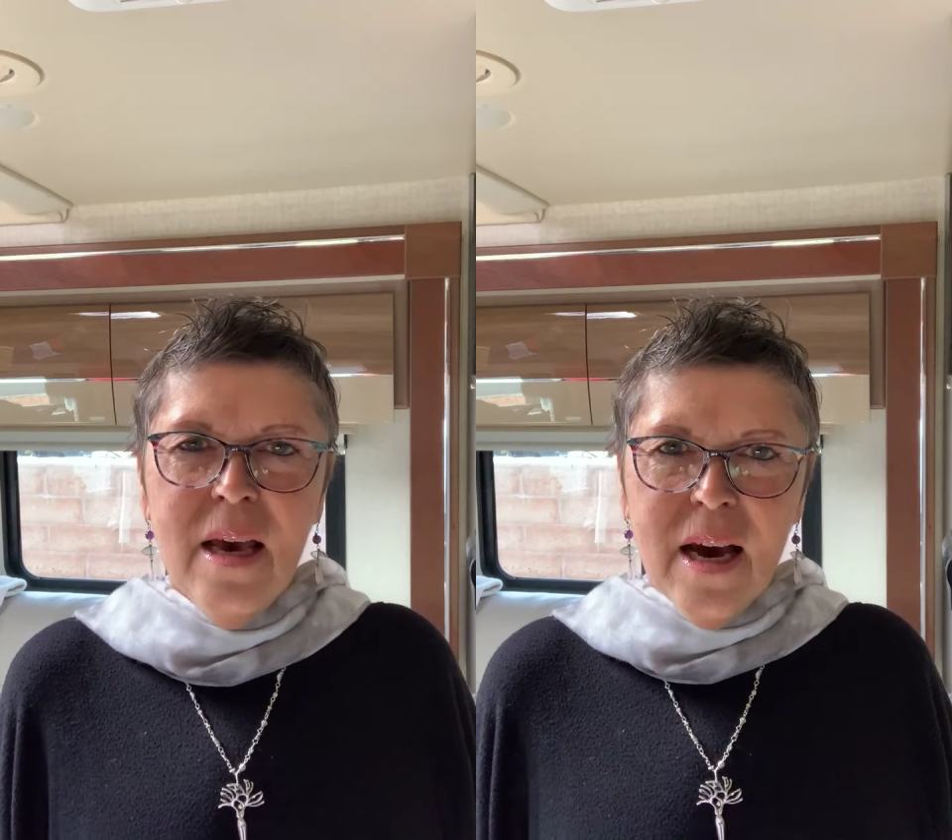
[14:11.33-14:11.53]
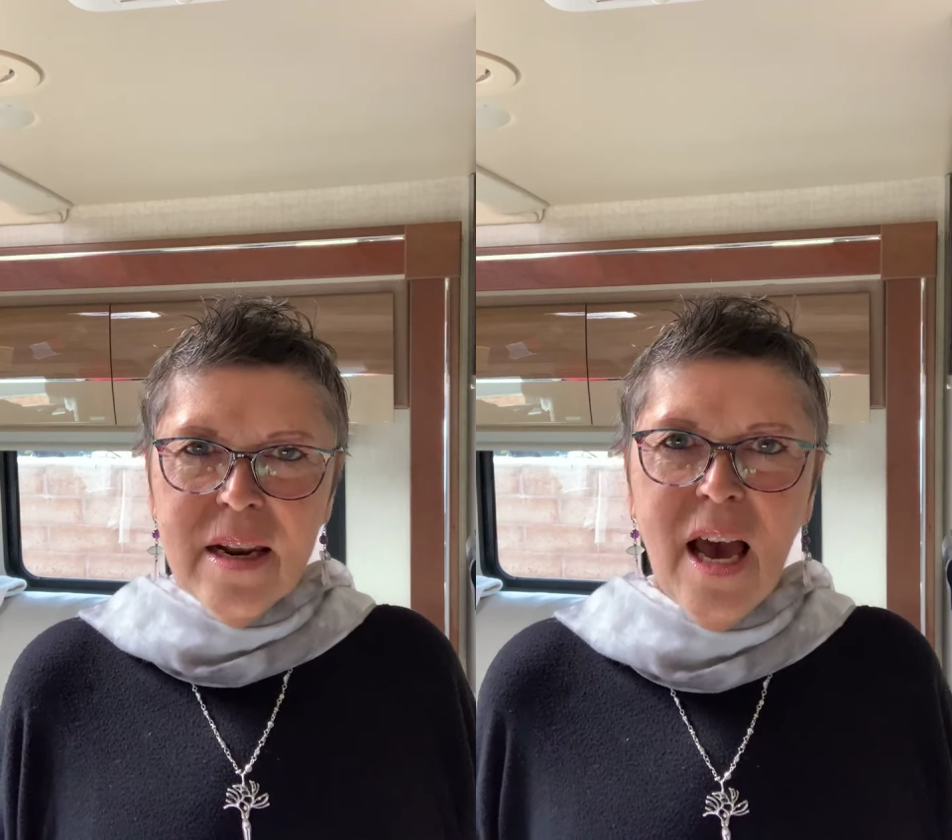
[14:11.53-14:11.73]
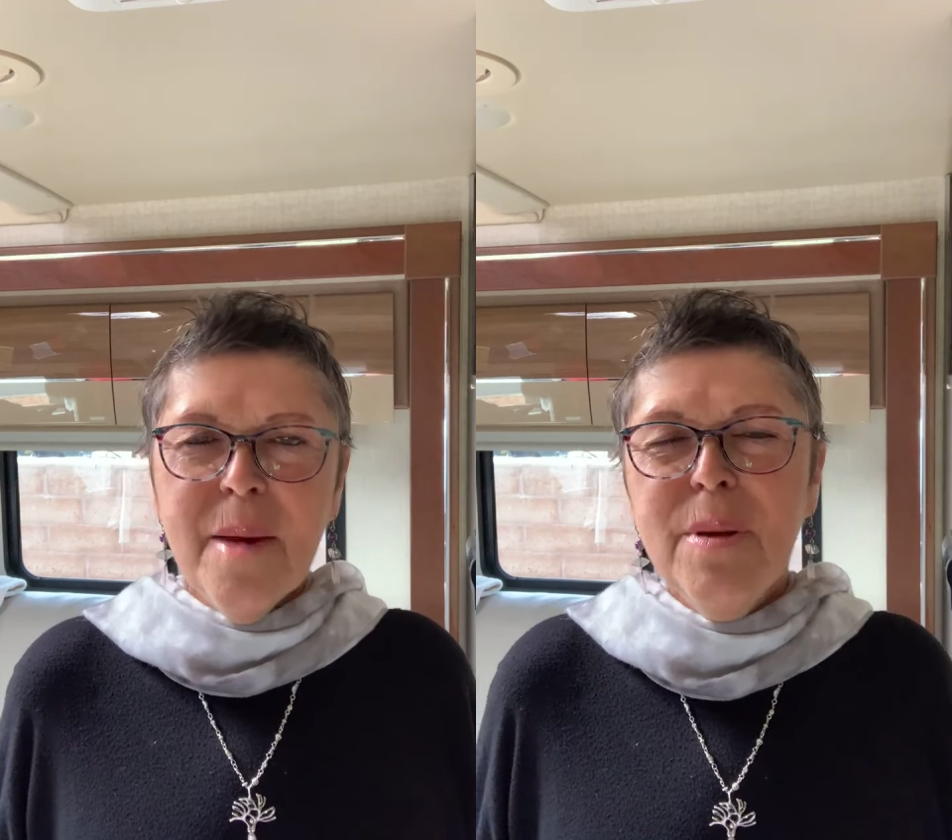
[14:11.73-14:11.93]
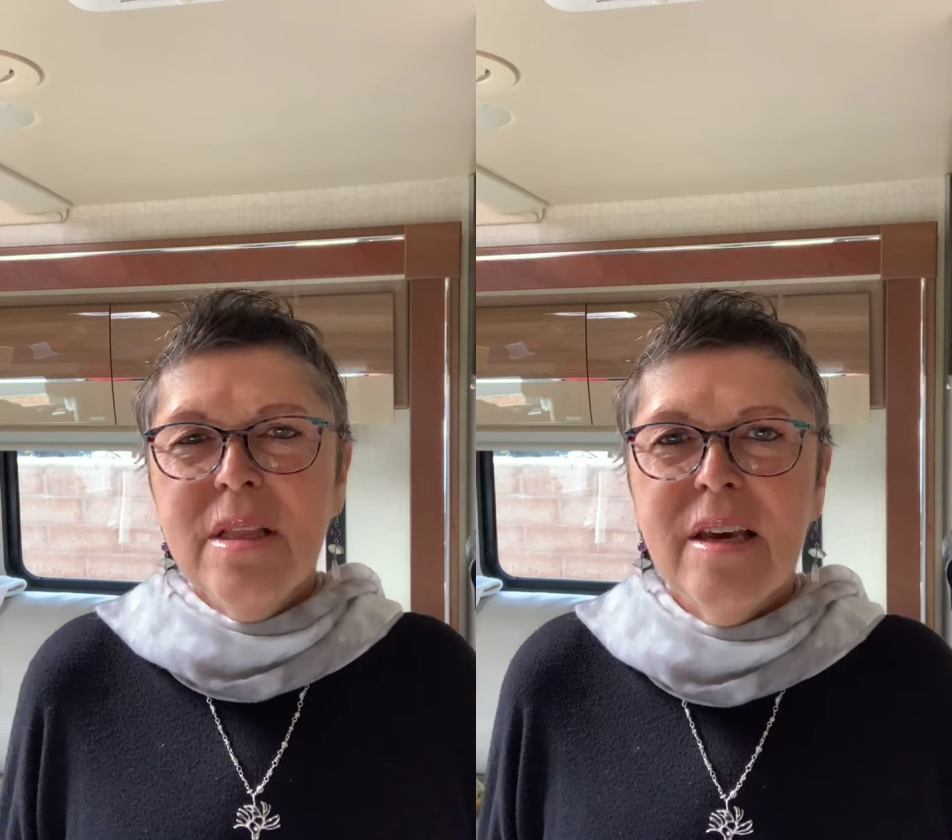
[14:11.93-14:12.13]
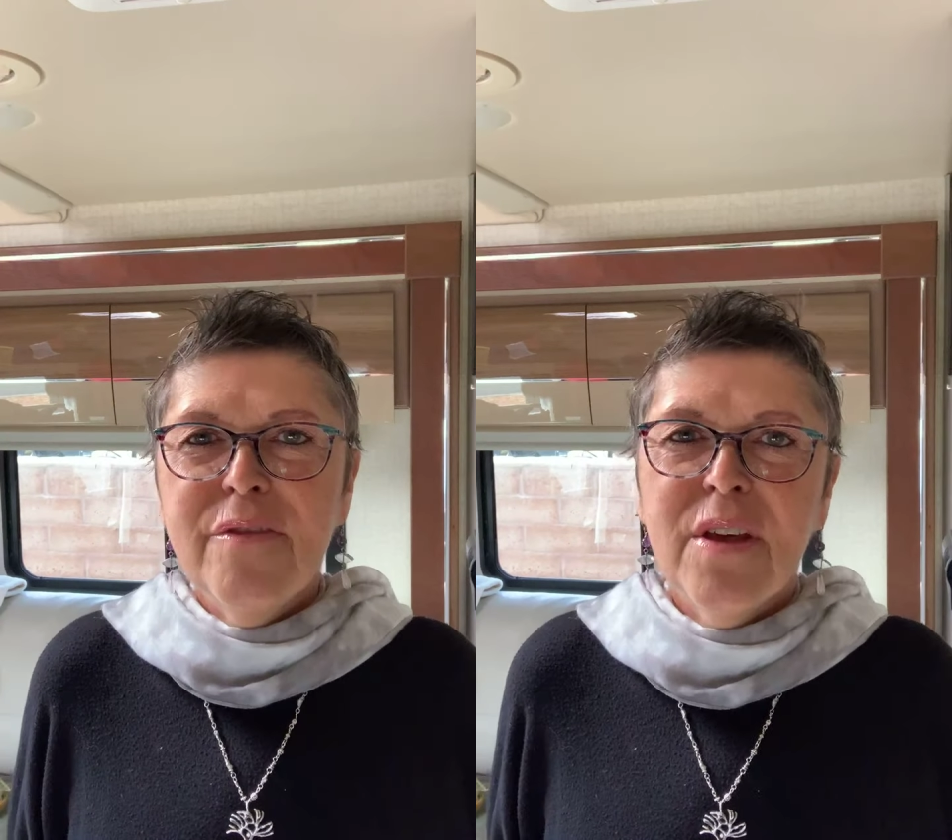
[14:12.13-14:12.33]
And I
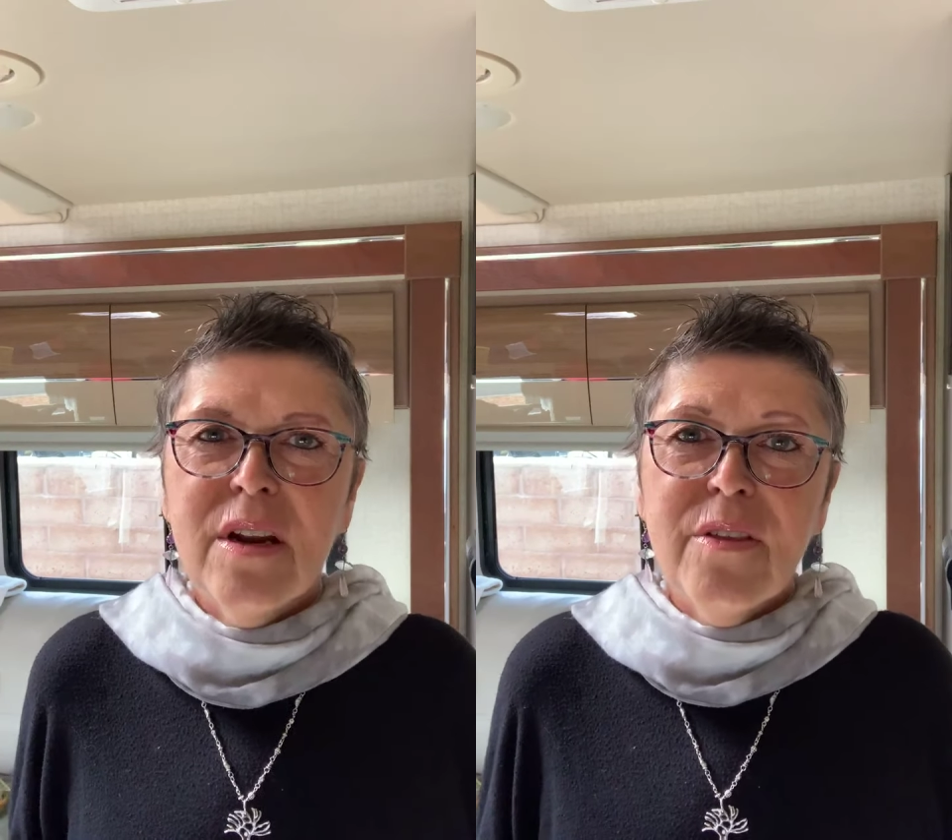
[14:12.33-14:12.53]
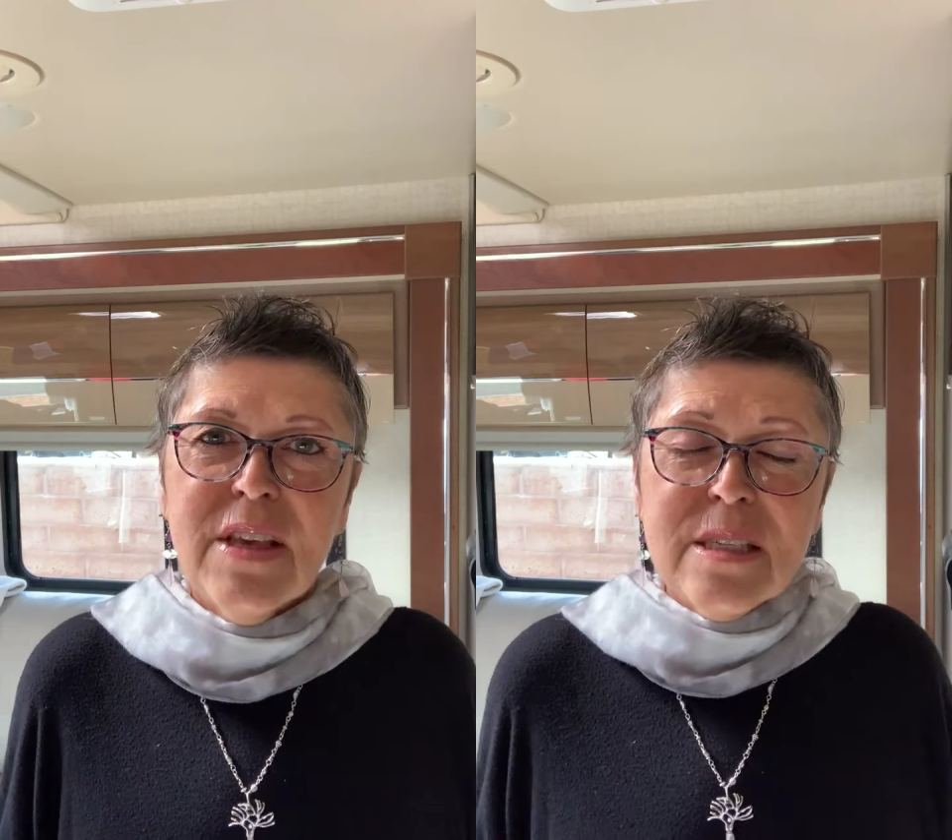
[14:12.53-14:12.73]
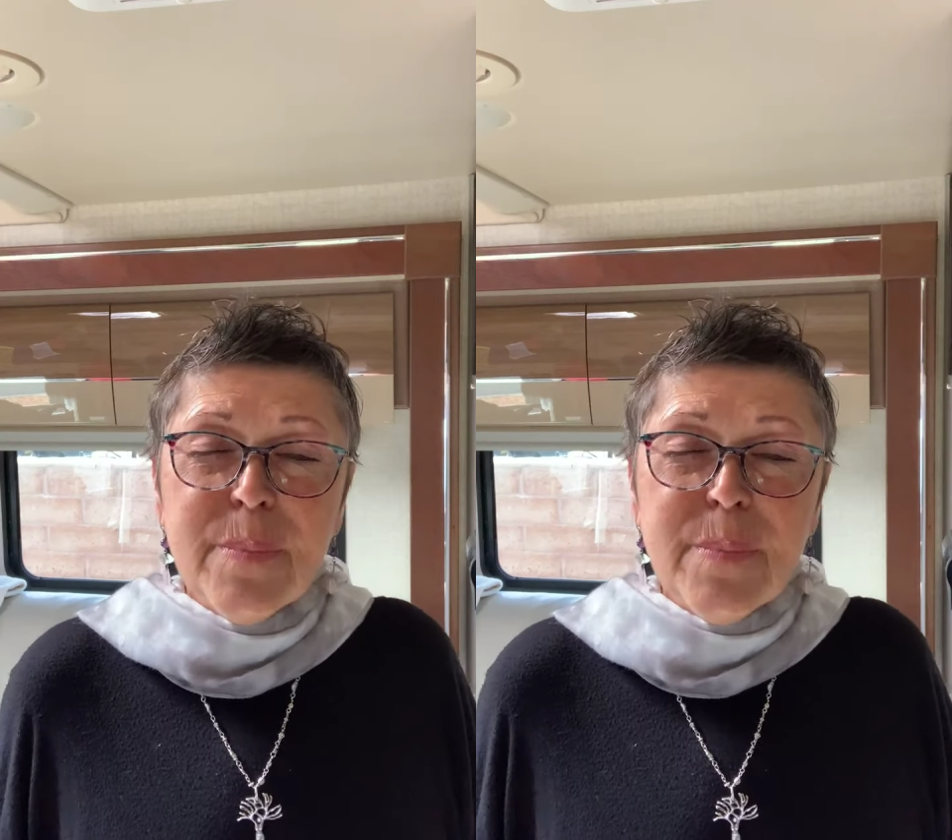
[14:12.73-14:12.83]
believe that at this